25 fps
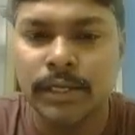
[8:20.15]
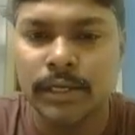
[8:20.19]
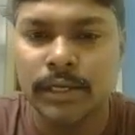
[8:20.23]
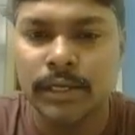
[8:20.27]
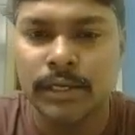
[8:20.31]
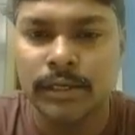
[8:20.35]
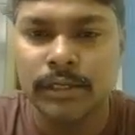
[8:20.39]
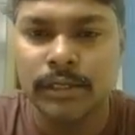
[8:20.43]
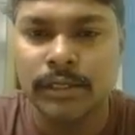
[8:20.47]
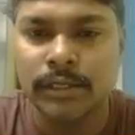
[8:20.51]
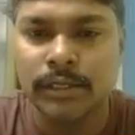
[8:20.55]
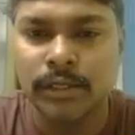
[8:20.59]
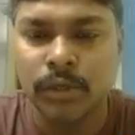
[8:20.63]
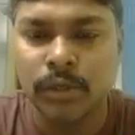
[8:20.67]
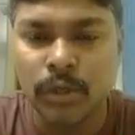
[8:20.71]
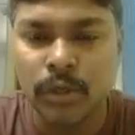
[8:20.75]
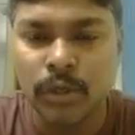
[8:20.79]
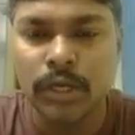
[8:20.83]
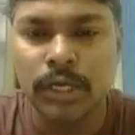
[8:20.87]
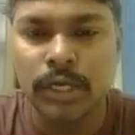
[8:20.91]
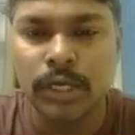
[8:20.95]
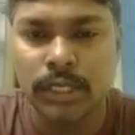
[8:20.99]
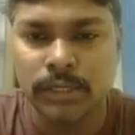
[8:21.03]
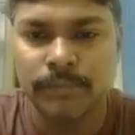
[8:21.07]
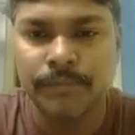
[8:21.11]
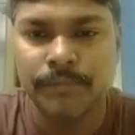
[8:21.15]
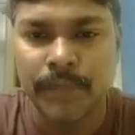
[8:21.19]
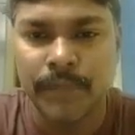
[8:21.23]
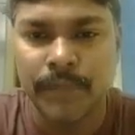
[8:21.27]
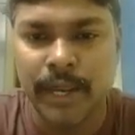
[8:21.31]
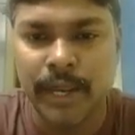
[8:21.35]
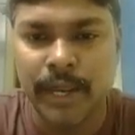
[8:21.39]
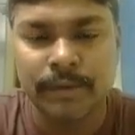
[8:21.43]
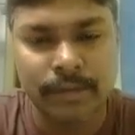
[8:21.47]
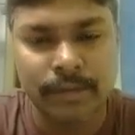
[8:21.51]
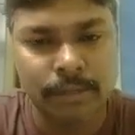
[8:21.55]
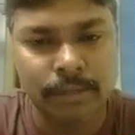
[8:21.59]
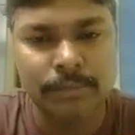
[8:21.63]
Gold
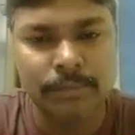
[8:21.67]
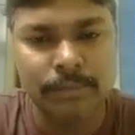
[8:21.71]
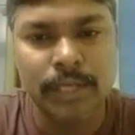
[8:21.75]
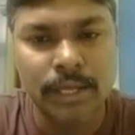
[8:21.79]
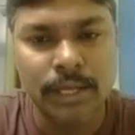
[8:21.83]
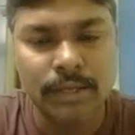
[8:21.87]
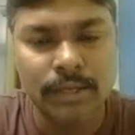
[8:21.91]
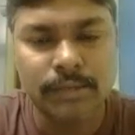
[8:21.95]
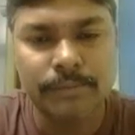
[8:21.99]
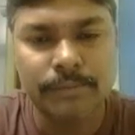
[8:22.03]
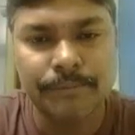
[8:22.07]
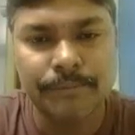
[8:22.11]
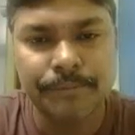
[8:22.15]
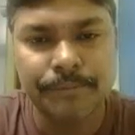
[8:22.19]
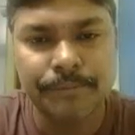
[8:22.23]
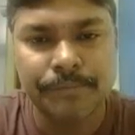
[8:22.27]
and Rabinar.